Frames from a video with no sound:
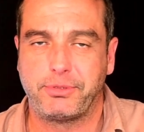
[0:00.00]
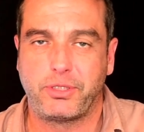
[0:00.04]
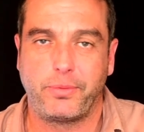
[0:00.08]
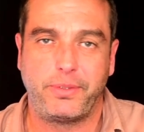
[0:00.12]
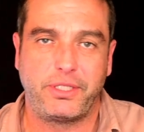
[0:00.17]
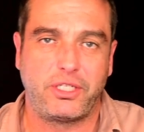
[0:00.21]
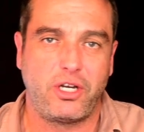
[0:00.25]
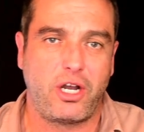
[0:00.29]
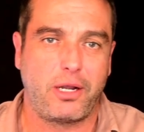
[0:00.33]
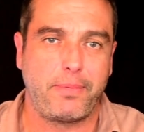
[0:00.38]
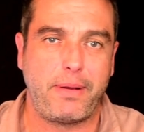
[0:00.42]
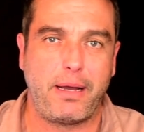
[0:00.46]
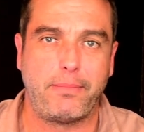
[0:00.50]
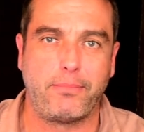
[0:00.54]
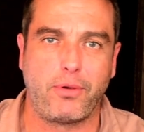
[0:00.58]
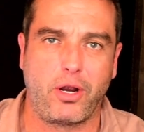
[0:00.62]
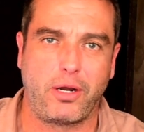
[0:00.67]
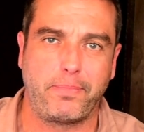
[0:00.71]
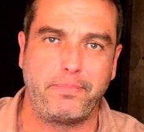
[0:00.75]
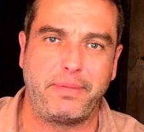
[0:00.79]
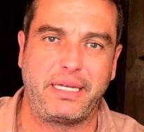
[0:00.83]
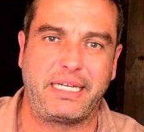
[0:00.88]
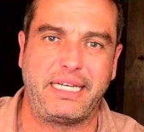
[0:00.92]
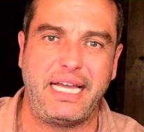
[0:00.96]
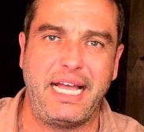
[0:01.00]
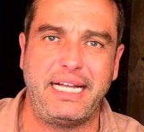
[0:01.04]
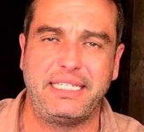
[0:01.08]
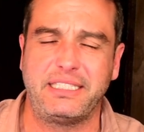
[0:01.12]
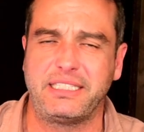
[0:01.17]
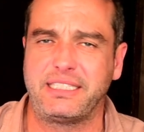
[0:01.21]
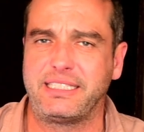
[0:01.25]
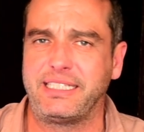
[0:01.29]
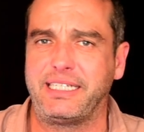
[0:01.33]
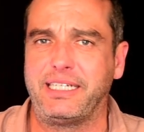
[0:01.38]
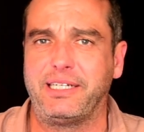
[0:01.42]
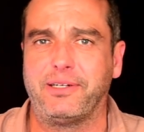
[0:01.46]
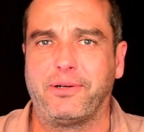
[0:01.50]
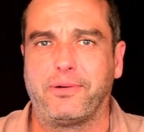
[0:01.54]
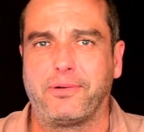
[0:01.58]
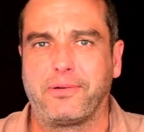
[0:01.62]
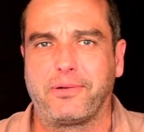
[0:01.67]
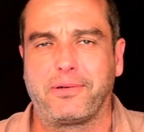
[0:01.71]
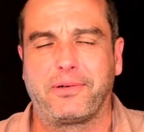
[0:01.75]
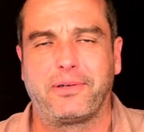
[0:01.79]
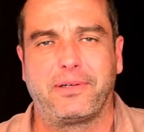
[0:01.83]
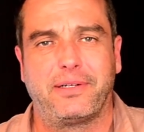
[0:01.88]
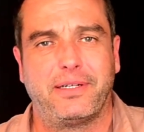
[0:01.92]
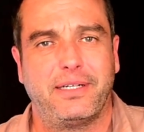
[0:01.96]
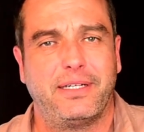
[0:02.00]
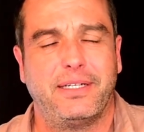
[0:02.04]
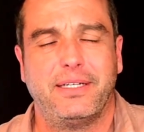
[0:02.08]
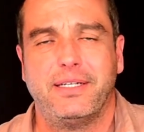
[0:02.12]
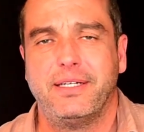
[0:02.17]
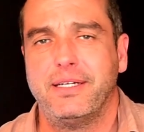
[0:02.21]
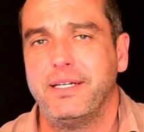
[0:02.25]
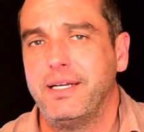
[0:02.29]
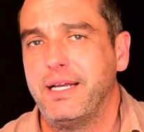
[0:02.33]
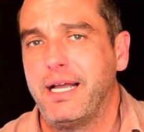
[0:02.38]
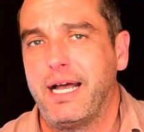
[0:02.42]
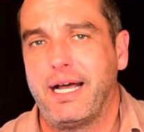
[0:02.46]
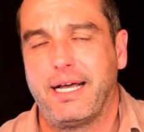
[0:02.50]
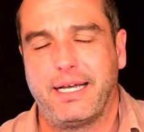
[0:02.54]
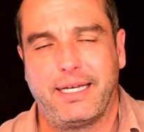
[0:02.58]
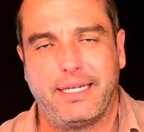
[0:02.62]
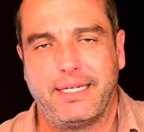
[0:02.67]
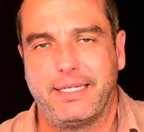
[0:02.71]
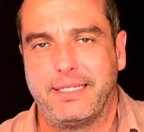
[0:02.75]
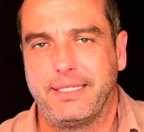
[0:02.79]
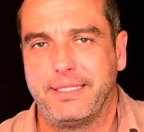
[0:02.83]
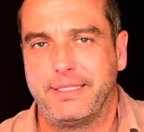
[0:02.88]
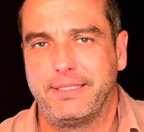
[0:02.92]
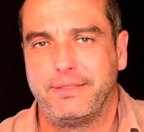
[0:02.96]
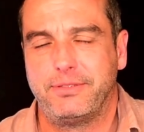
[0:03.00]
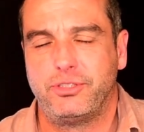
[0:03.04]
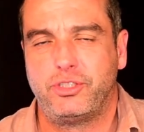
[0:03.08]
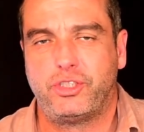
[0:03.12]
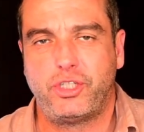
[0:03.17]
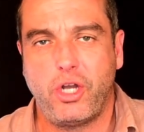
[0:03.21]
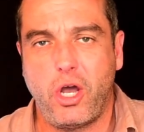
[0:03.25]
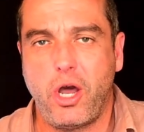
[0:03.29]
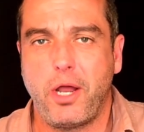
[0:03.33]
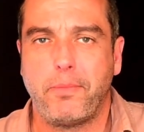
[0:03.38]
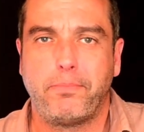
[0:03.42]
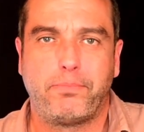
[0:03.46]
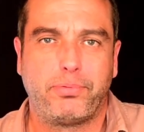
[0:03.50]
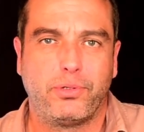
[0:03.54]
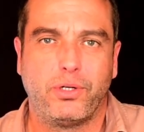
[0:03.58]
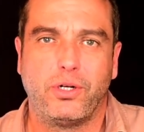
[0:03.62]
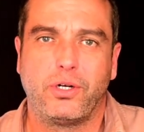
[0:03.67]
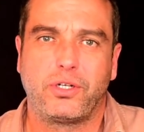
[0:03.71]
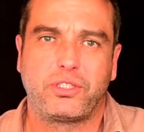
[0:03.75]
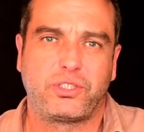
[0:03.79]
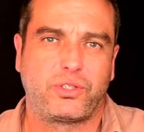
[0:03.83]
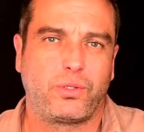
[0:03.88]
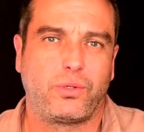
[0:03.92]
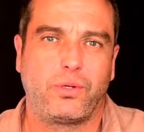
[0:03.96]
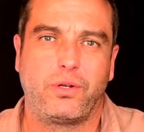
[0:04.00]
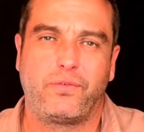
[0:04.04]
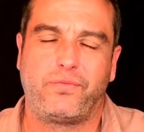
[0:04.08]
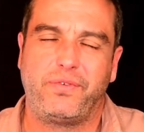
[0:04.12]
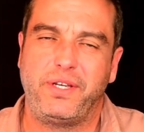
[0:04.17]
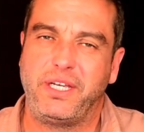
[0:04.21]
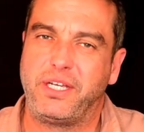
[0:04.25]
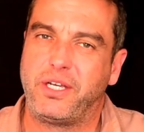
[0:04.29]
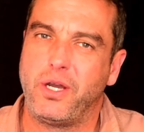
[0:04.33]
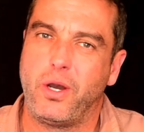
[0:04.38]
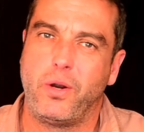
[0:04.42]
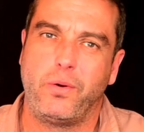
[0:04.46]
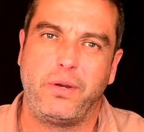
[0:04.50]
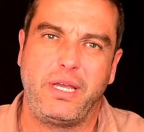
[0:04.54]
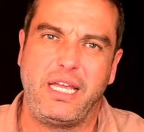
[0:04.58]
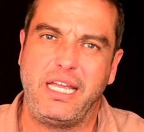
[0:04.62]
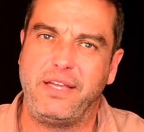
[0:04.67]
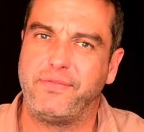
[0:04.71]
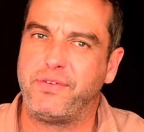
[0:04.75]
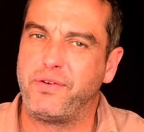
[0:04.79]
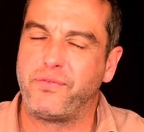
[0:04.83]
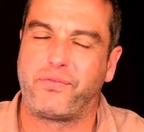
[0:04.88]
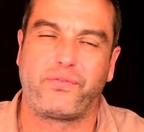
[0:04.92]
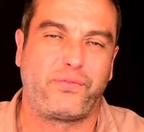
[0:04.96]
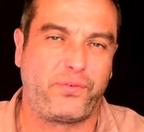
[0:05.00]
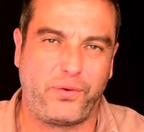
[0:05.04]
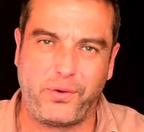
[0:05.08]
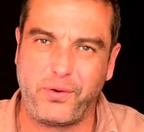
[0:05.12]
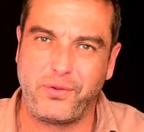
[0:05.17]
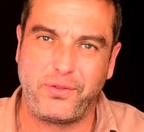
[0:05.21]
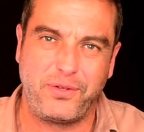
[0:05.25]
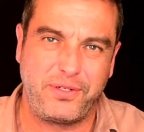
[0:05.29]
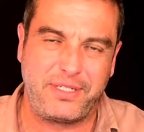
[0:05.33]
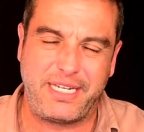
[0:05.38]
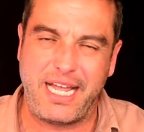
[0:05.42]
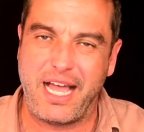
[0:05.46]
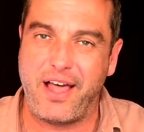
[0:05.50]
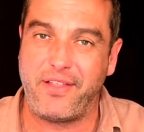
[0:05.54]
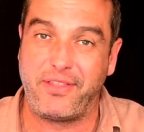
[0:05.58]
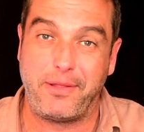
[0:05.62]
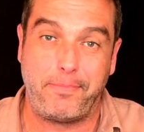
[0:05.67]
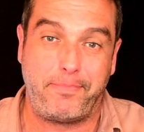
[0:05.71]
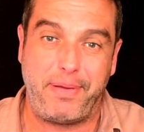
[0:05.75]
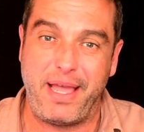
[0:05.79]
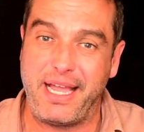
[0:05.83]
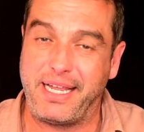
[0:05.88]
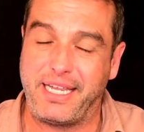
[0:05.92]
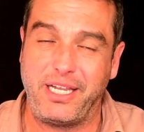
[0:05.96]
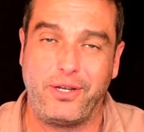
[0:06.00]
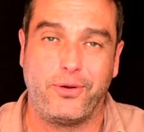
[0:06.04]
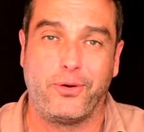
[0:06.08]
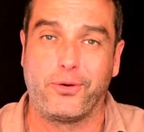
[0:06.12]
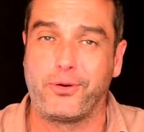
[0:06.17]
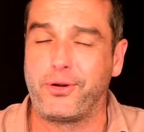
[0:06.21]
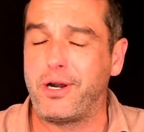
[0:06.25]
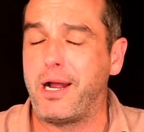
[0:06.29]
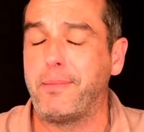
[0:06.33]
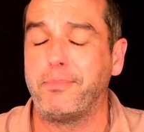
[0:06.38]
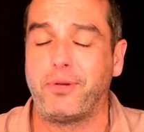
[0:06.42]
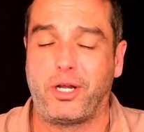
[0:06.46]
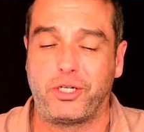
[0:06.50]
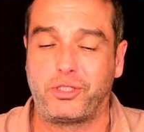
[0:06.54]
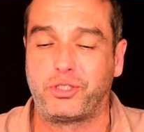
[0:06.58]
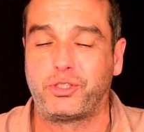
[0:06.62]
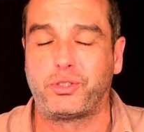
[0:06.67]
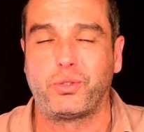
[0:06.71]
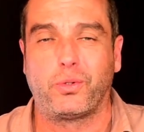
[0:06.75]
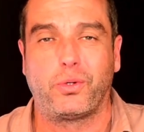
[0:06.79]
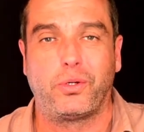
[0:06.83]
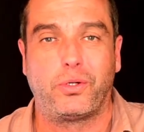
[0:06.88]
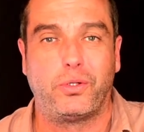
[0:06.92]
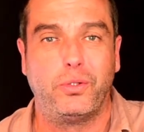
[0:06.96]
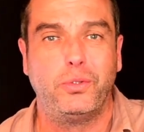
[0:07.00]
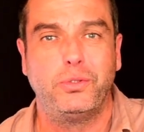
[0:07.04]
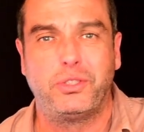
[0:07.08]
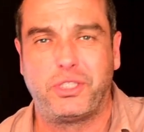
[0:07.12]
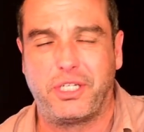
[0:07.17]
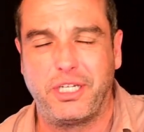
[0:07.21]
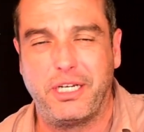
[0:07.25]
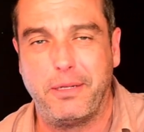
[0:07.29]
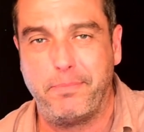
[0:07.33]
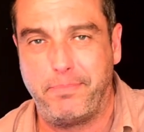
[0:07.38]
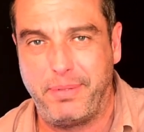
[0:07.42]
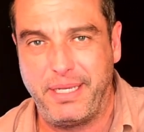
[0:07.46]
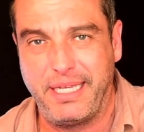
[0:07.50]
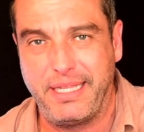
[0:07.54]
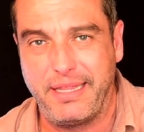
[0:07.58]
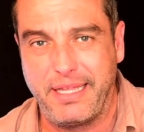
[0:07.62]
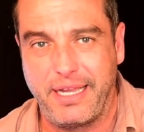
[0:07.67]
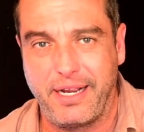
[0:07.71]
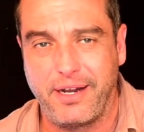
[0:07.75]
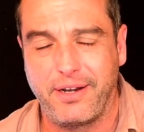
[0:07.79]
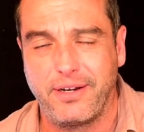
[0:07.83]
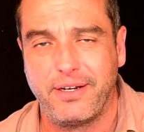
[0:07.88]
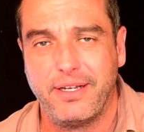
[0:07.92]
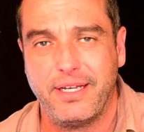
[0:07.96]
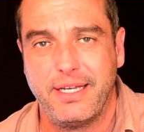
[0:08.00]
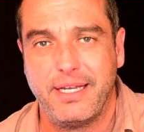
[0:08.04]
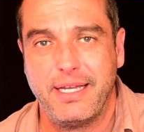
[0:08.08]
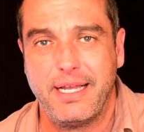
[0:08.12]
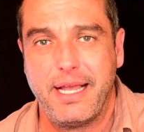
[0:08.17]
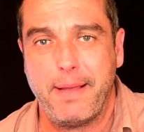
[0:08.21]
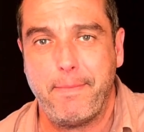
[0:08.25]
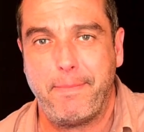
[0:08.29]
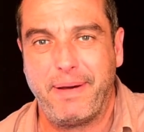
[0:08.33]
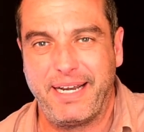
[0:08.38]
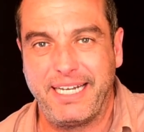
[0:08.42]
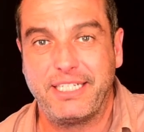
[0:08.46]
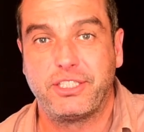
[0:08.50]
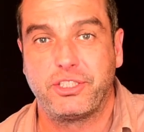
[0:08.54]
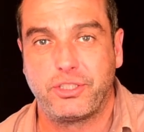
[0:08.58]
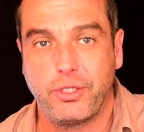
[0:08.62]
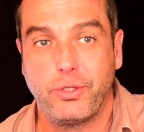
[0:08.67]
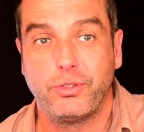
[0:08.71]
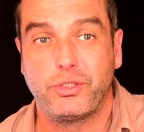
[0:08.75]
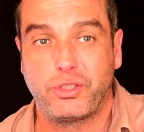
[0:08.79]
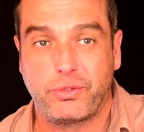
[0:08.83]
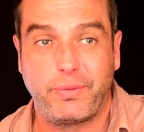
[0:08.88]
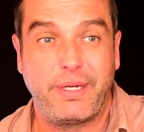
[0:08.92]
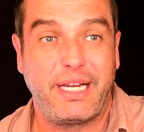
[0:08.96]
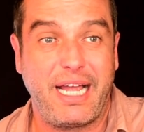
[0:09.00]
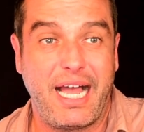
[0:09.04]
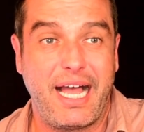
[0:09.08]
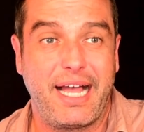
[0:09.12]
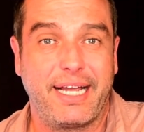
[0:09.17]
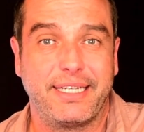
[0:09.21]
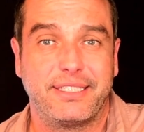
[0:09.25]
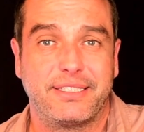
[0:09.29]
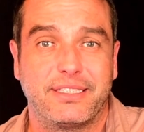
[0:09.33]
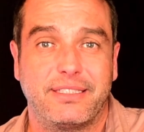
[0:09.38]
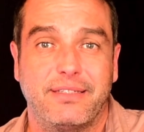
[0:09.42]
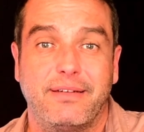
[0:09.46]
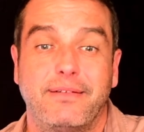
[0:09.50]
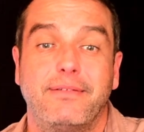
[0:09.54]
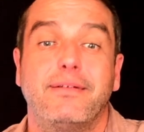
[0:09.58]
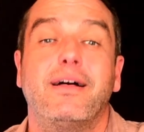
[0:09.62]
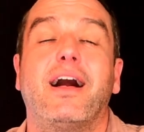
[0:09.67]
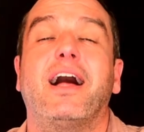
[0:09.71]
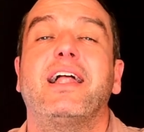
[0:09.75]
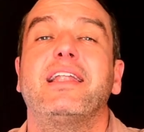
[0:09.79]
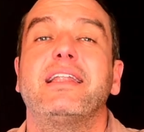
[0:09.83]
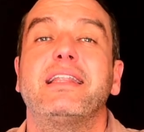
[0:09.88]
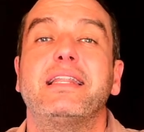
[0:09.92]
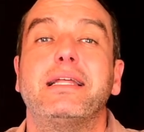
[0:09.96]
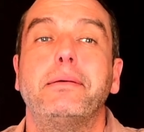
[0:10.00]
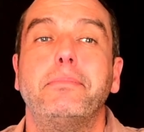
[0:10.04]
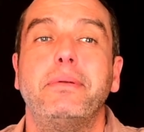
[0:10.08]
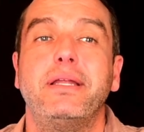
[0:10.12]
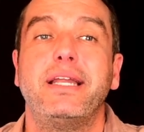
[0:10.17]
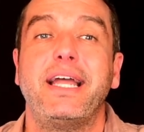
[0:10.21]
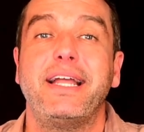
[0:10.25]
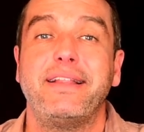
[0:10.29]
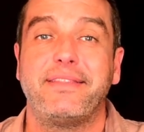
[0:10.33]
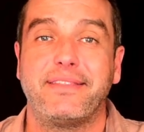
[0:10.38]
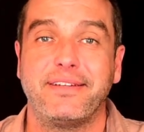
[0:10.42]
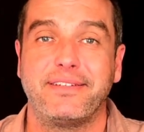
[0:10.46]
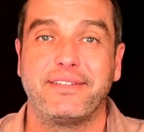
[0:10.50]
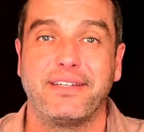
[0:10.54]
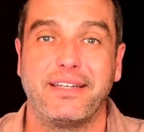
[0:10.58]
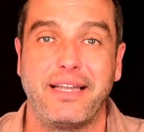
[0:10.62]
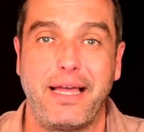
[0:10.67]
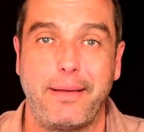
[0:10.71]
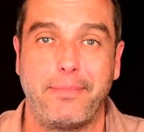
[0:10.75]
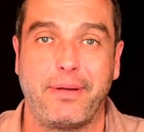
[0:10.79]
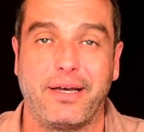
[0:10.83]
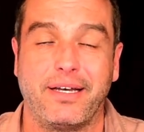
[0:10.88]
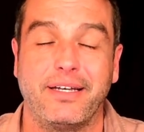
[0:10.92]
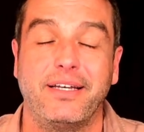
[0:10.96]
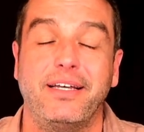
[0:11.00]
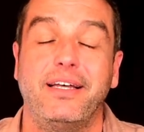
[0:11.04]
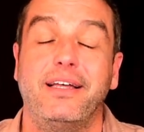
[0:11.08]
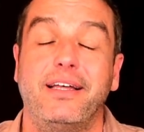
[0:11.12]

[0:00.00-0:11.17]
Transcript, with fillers: So we talk about Mark McKenzie or uh, John Brooks, or if we go even further down the pecking order, I'm not sure who's going to be there, but it's those three guys eliminate the dilemma.